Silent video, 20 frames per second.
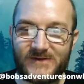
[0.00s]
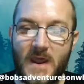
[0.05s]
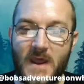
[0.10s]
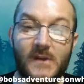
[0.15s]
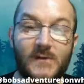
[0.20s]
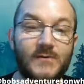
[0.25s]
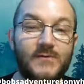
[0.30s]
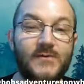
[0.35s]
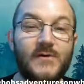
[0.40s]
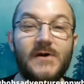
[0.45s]
I
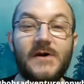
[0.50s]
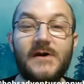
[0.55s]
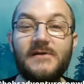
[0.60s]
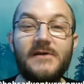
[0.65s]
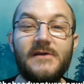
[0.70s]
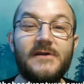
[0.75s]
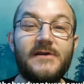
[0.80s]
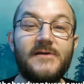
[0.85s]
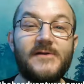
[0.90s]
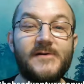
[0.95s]
don't know how to
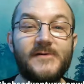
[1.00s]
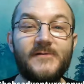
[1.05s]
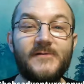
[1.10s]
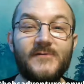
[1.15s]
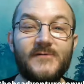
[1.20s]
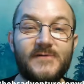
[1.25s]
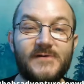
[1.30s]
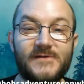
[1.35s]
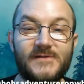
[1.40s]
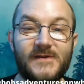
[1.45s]
edit
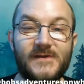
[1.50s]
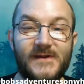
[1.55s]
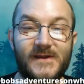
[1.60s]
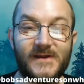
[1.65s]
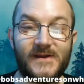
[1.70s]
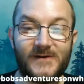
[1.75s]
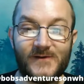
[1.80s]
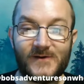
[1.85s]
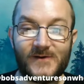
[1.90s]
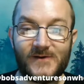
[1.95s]
it really that
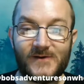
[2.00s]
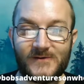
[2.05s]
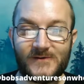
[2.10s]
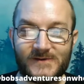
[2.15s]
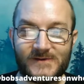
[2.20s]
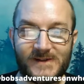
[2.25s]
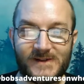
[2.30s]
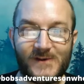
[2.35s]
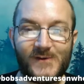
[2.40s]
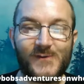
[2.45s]
at
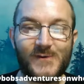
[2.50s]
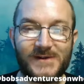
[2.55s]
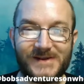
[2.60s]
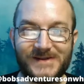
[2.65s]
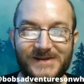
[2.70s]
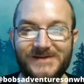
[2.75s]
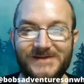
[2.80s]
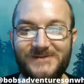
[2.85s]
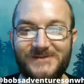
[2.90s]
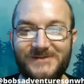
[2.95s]
all. Yeah,
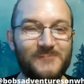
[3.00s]
okay.